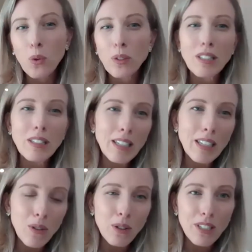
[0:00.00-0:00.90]
What's the
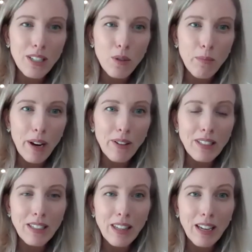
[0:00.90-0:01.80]
seniority of the
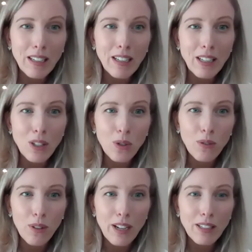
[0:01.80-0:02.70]
barrister they're going to need to
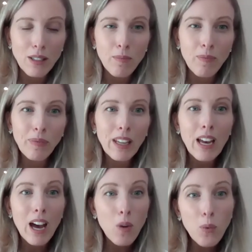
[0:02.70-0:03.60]
advise them?
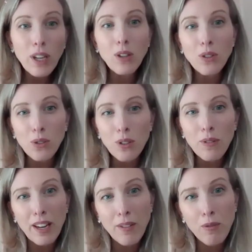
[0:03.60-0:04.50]
And we use all of
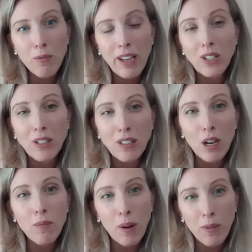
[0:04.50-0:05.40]
that information to
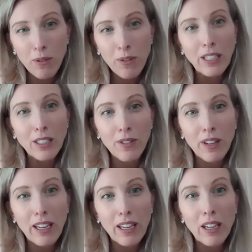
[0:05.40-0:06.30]
come up with a fixed
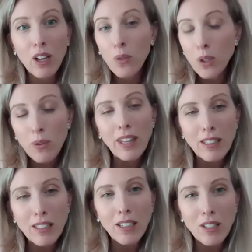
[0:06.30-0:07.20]
fee, which we
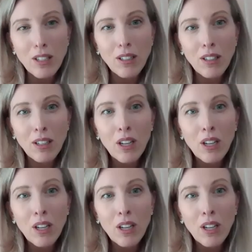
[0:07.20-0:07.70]
then stick to.